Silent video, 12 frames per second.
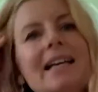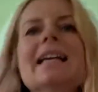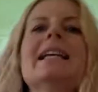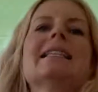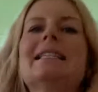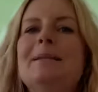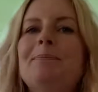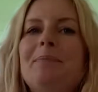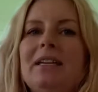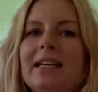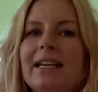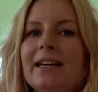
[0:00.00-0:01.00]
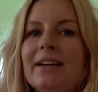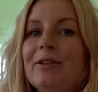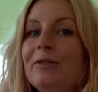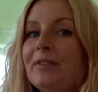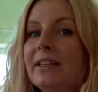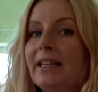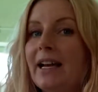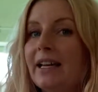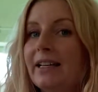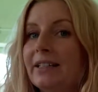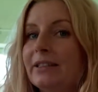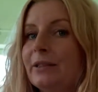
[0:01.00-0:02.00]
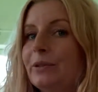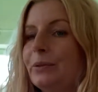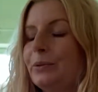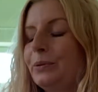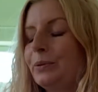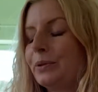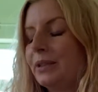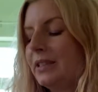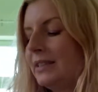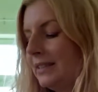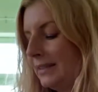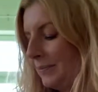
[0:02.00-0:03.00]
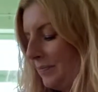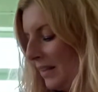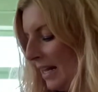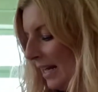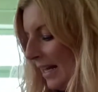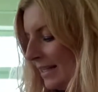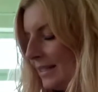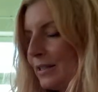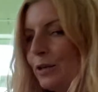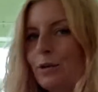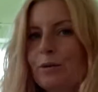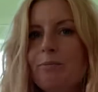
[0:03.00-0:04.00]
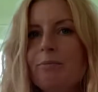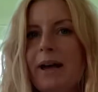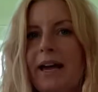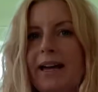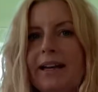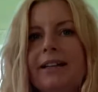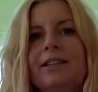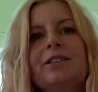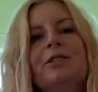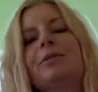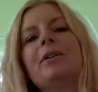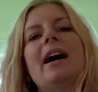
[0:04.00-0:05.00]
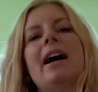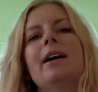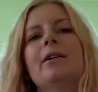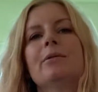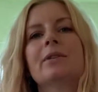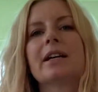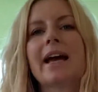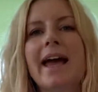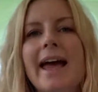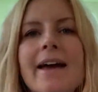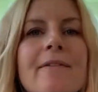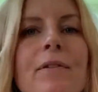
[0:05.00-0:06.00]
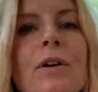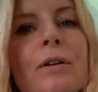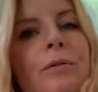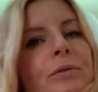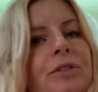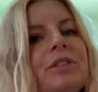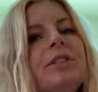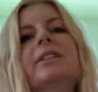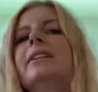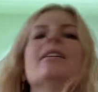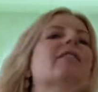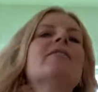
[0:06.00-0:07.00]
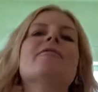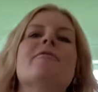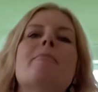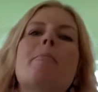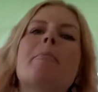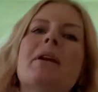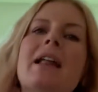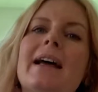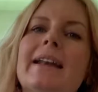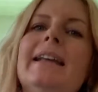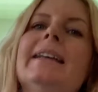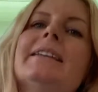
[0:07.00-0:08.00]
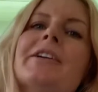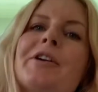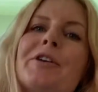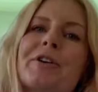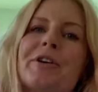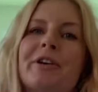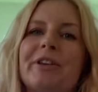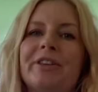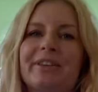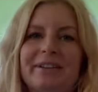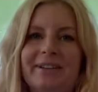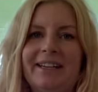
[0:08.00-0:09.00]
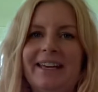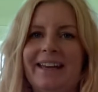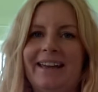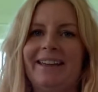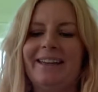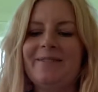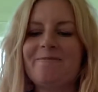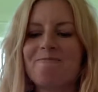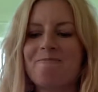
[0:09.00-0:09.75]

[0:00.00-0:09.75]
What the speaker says: Speaking of dinosaurs, let's go back to our evolution of planet Earth, okay?